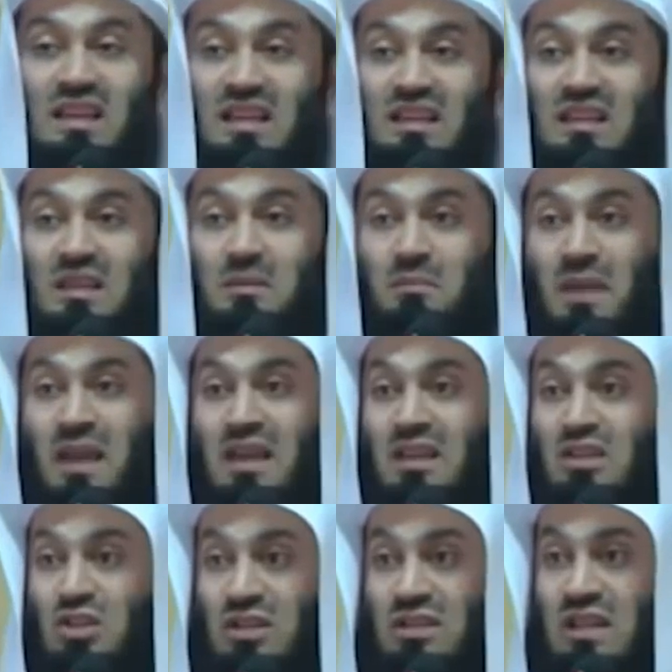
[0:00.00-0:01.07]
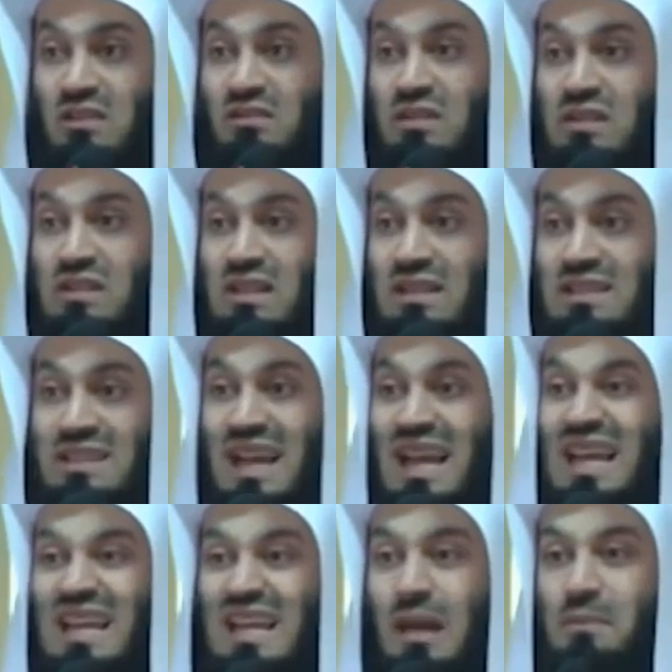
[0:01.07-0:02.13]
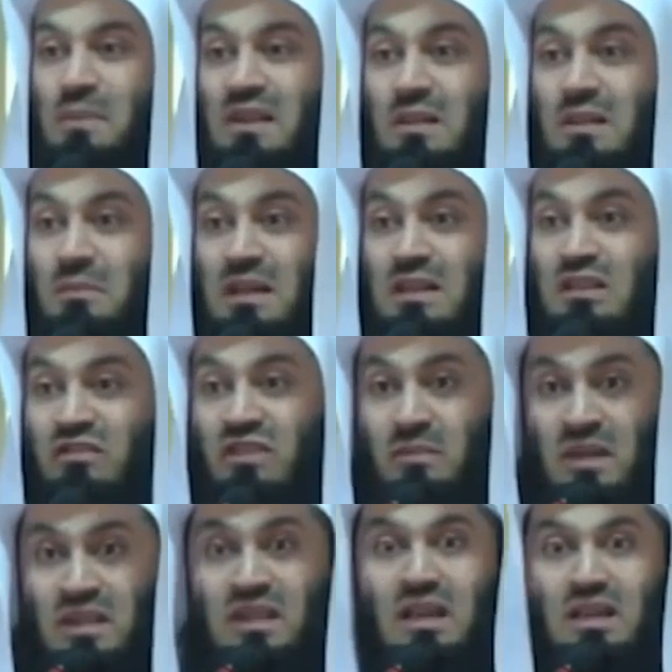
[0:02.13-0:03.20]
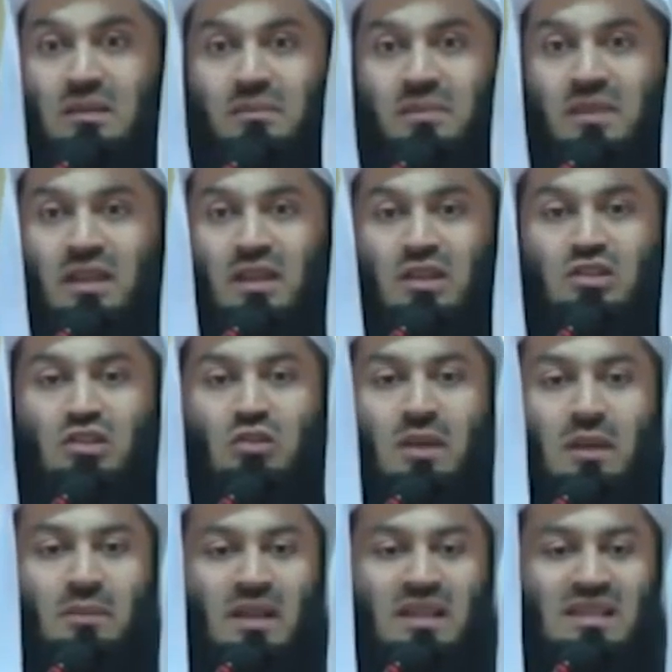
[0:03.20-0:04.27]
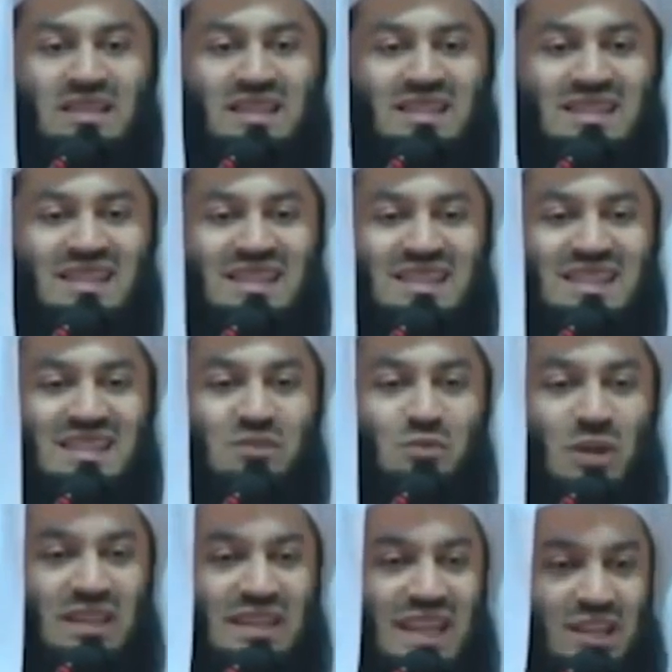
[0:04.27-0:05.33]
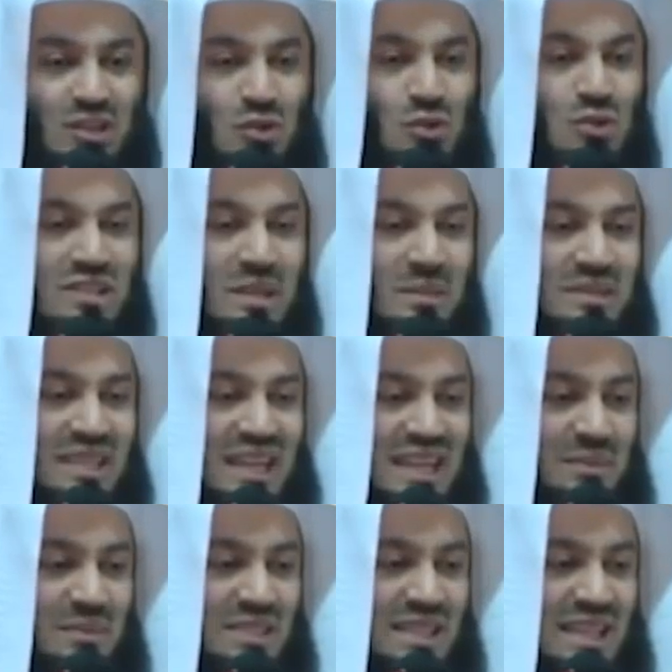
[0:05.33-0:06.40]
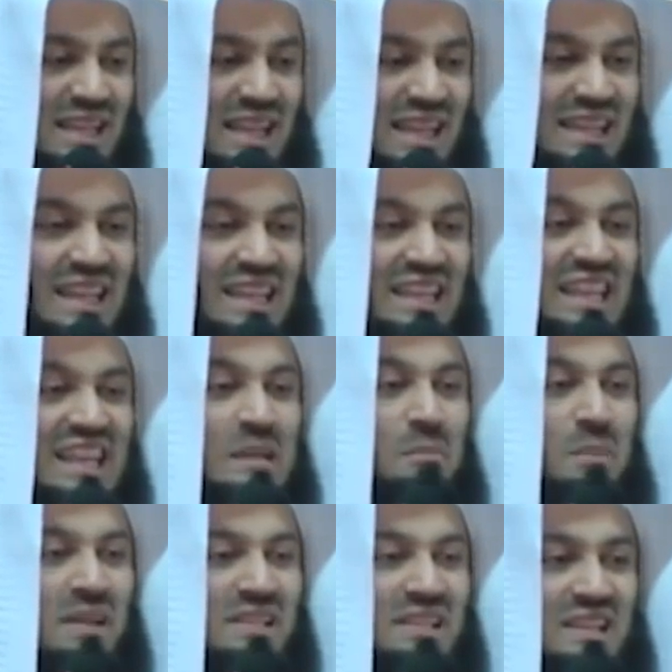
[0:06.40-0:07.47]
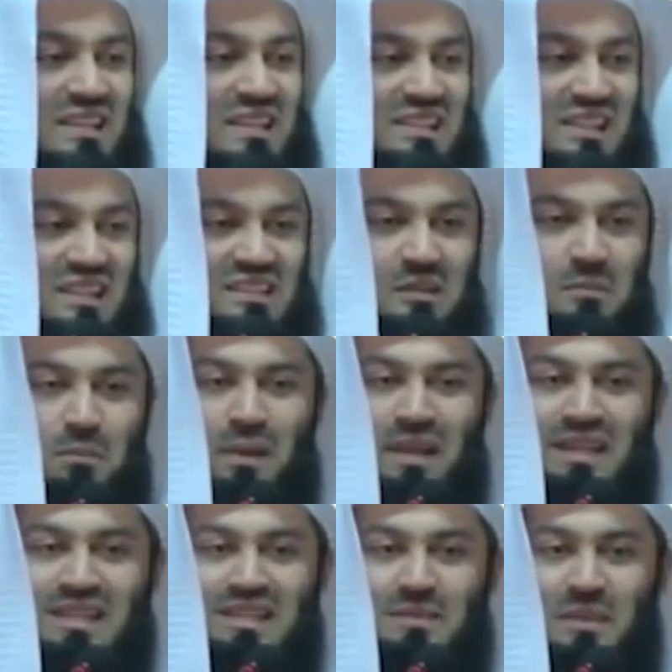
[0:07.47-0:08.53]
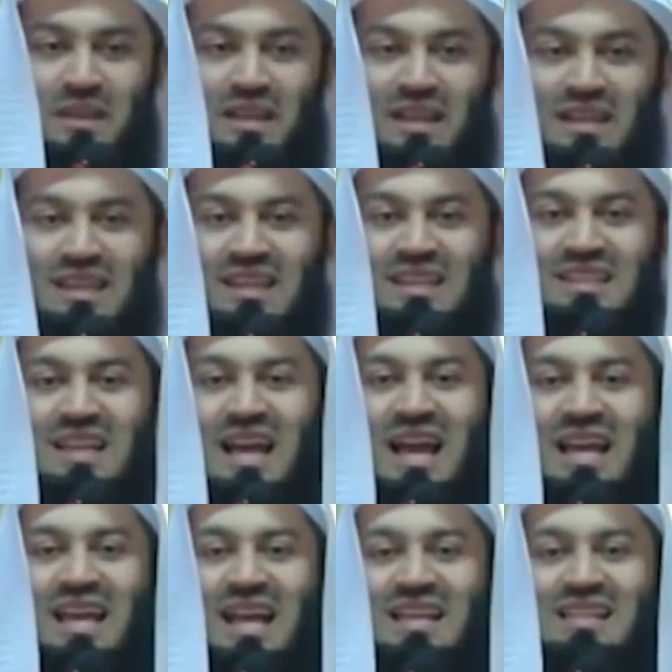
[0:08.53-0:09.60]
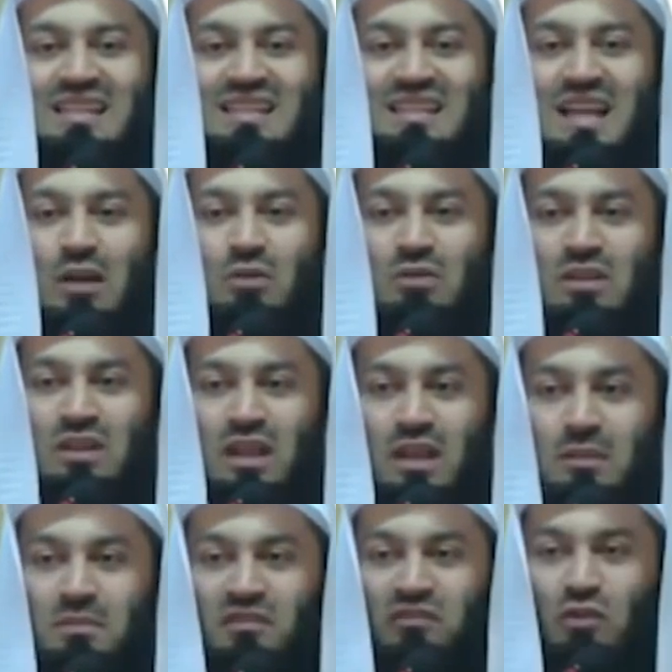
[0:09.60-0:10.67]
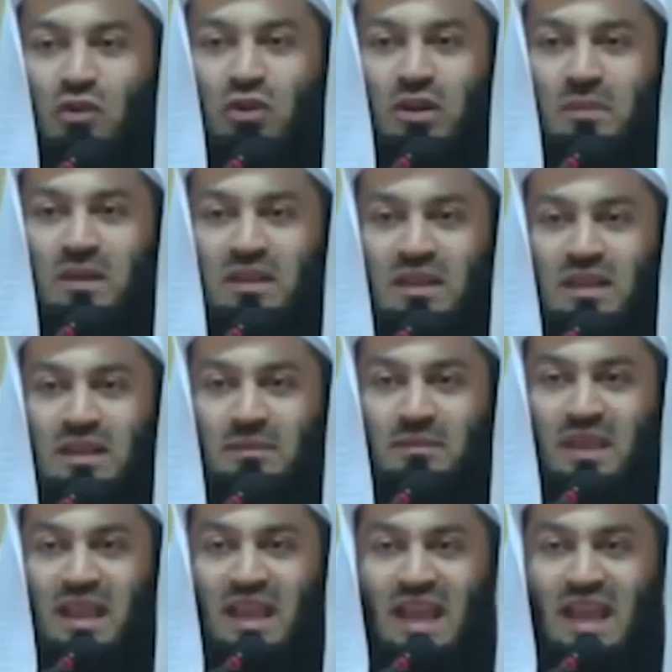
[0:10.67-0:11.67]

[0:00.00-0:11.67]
that the major devils are tied up in the month of Ramadan. So my brothers and sisters, what they do sometimes, they keep us in a certain place, they tie us down there before Ramadan.